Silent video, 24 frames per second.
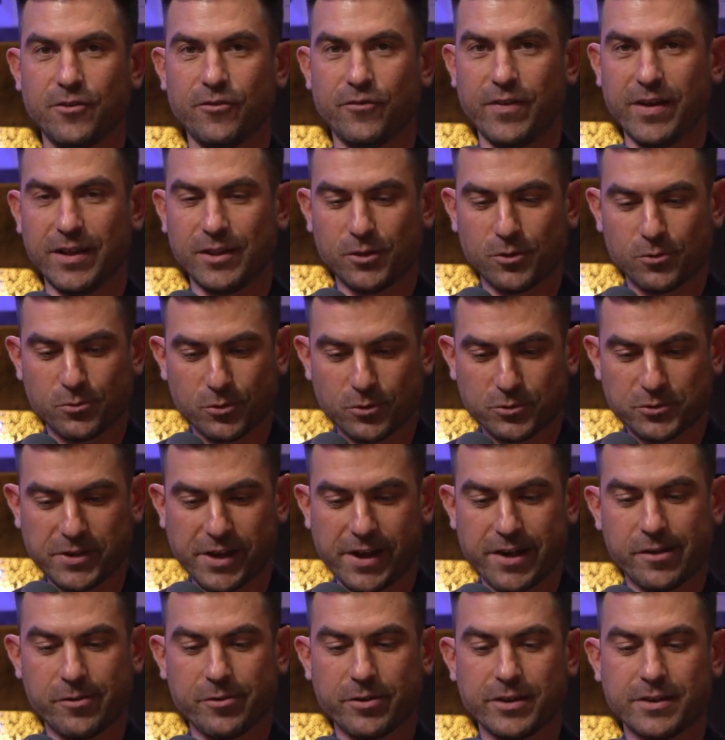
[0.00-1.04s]
fellow
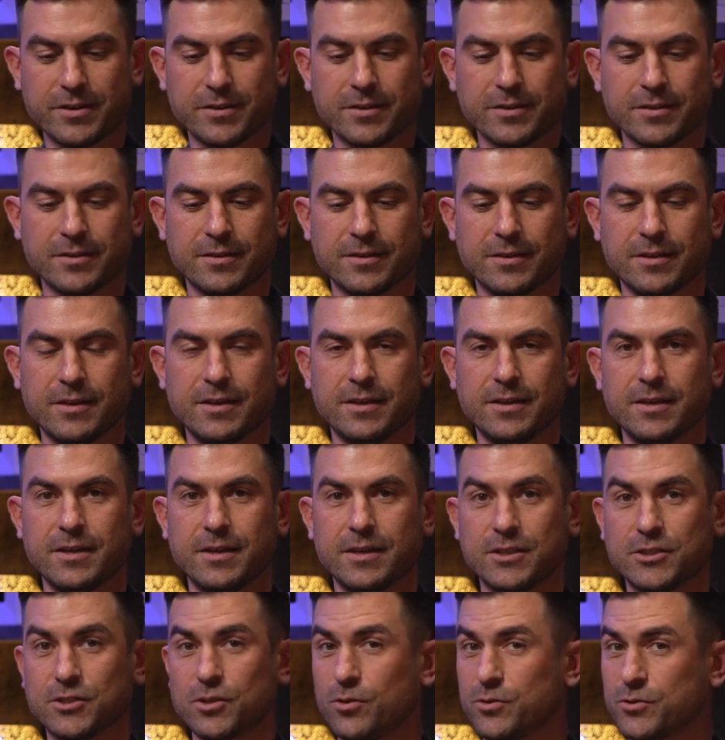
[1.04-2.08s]
Rotarian.
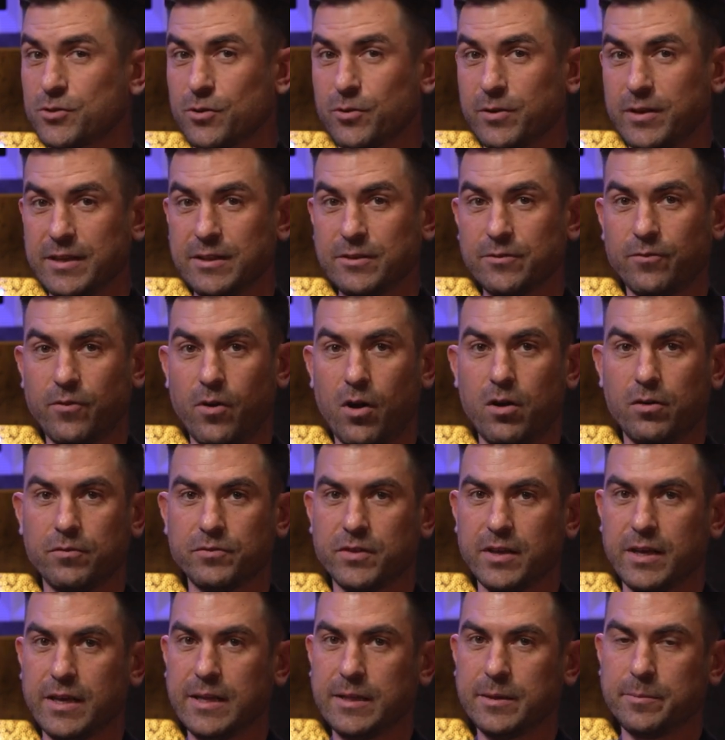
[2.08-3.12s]
He's also involved
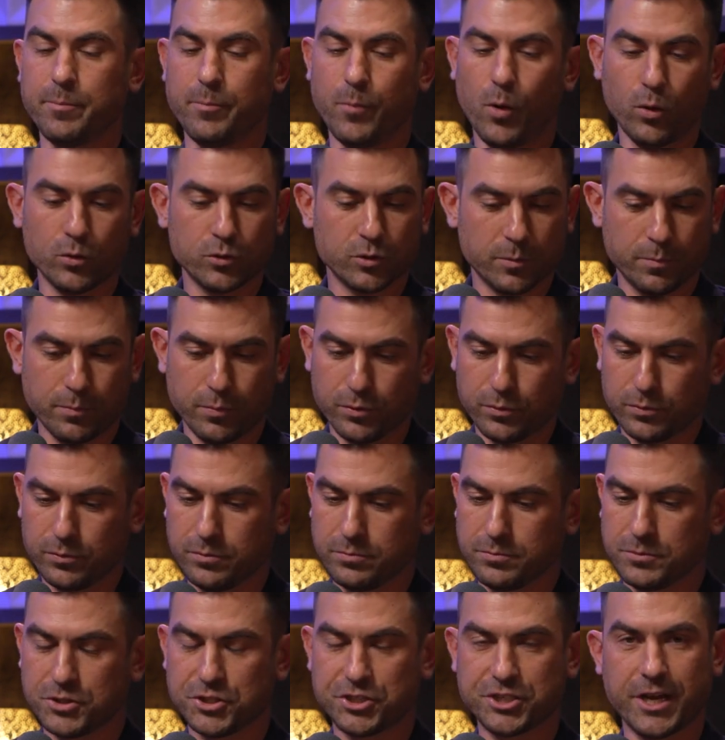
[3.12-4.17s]
in multiple
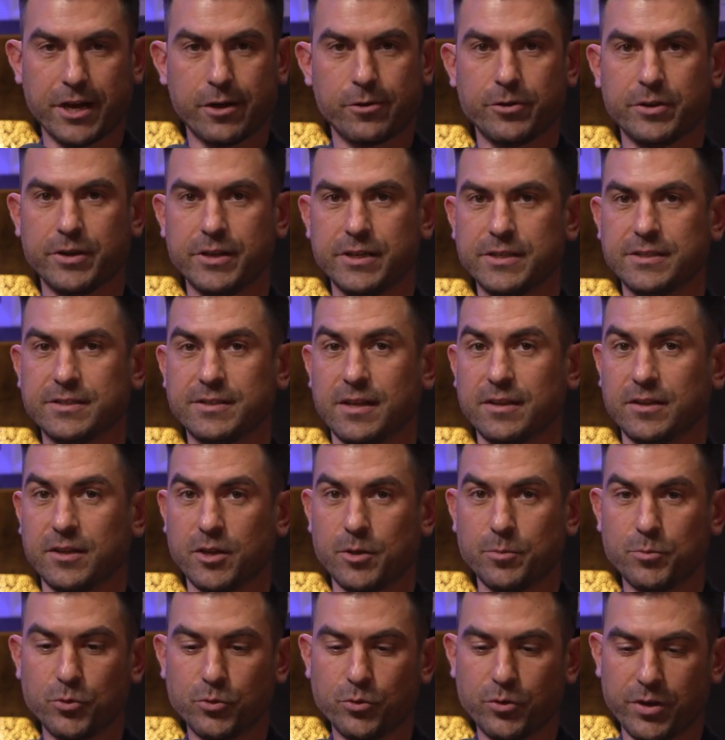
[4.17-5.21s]
charities and
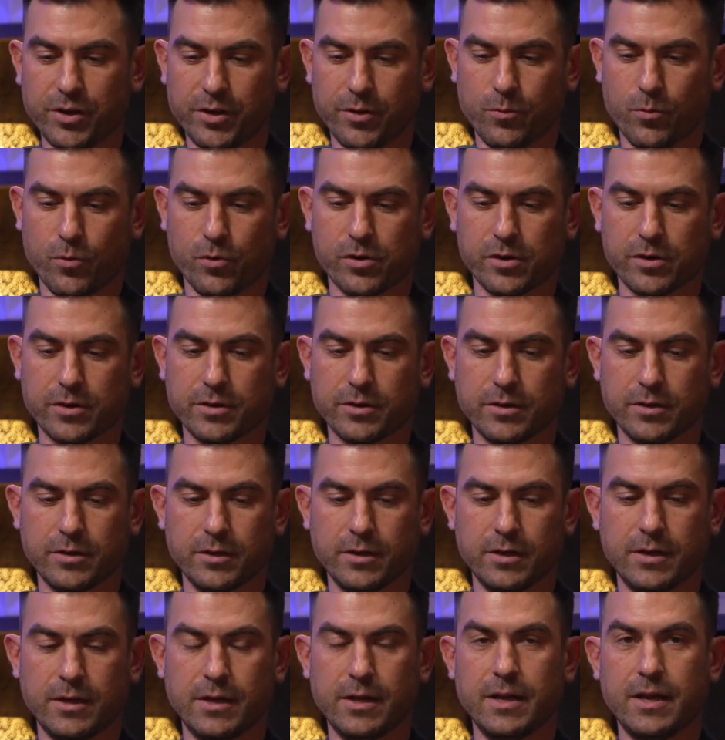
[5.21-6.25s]
community work.
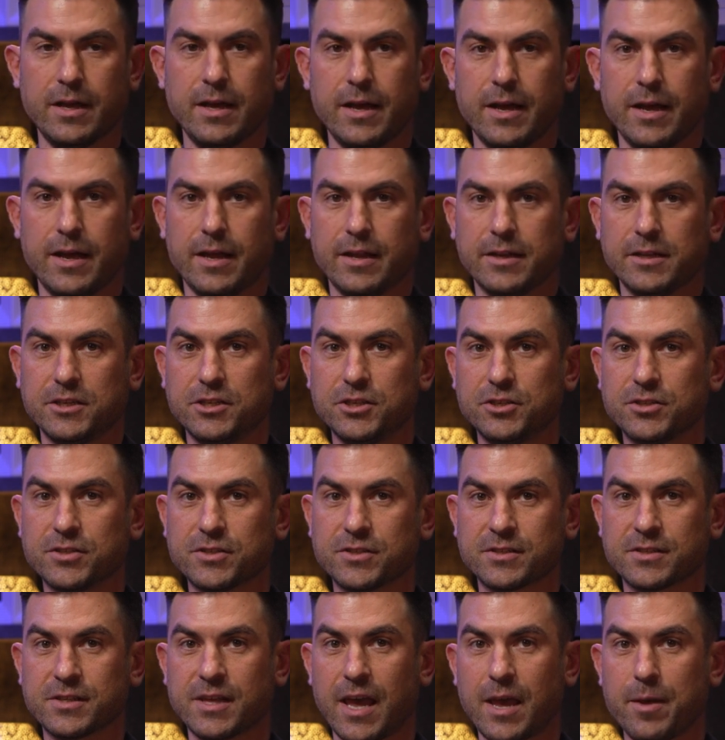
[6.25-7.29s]
And he
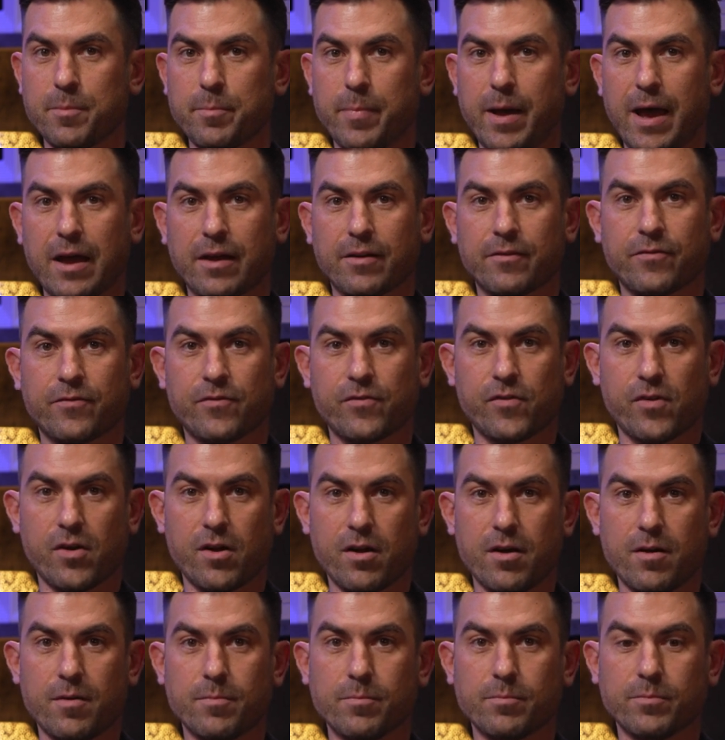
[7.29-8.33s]
just came back
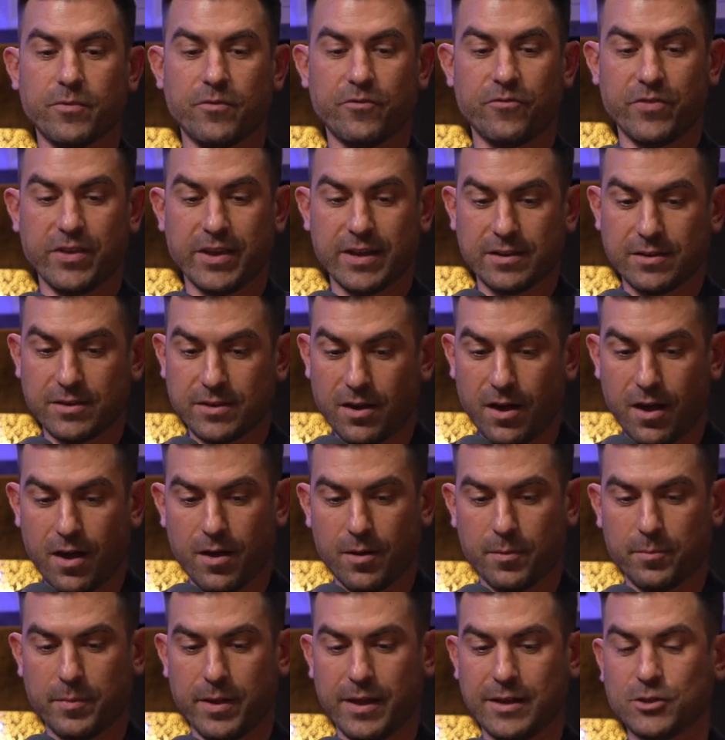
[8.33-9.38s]
from
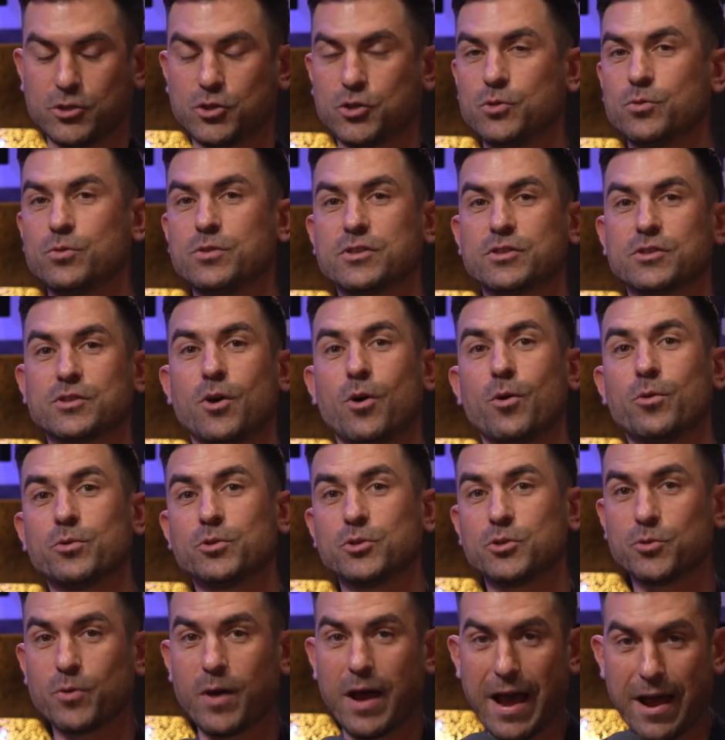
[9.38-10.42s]
Vietnam and soon is going
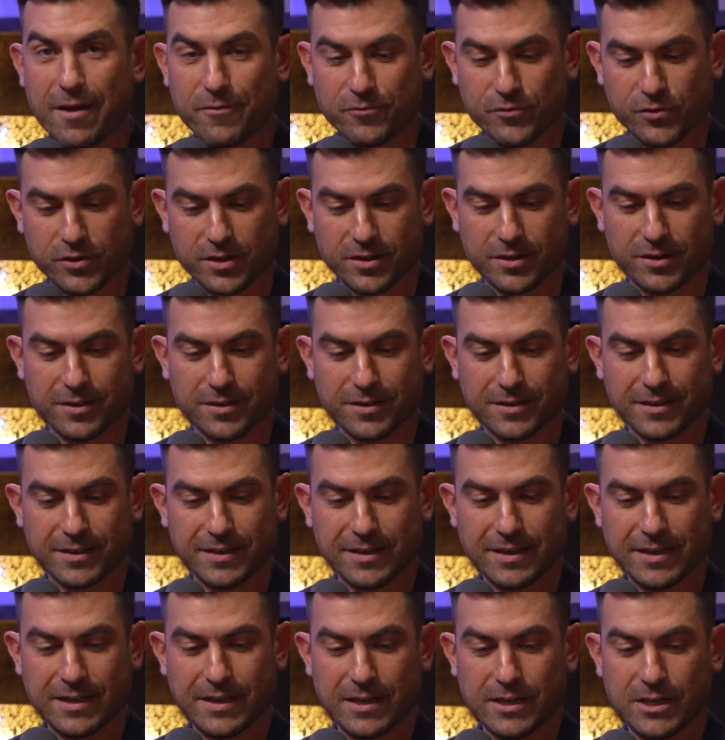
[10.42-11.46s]
to Africa.
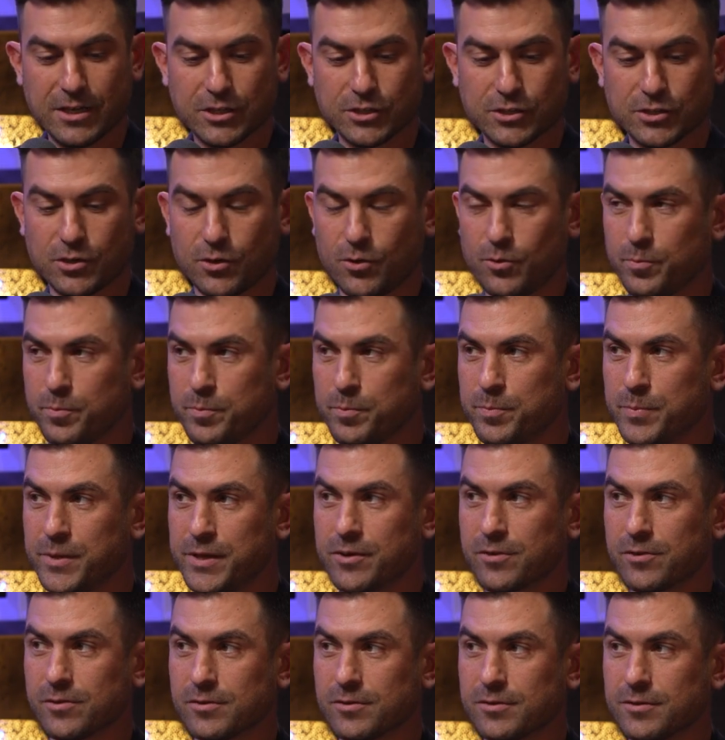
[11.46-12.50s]
So,
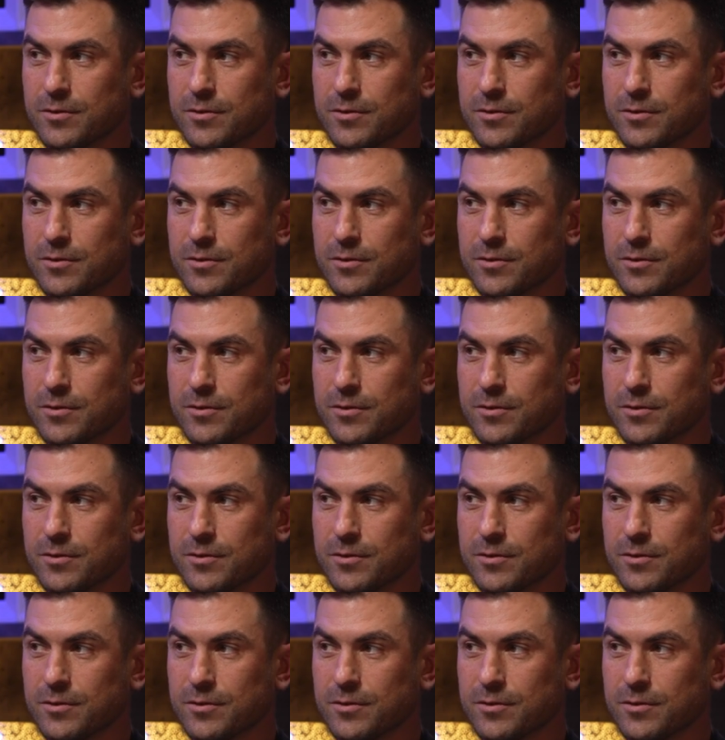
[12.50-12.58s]
Peter,